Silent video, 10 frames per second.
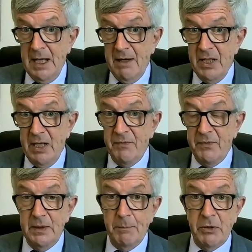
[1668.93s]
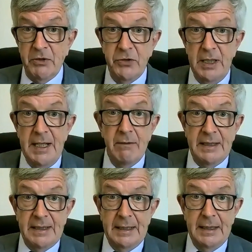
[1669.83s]
They have to have the person
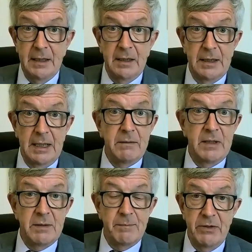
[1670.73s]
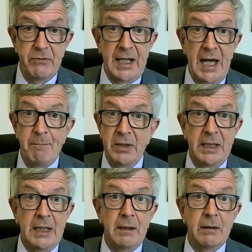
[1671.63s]
hearing the disciplinary can't
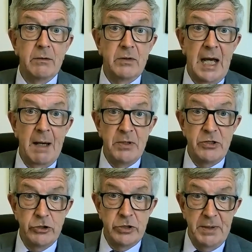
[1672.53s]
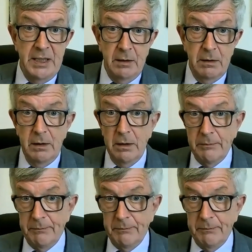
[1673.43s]
be Judge Bean,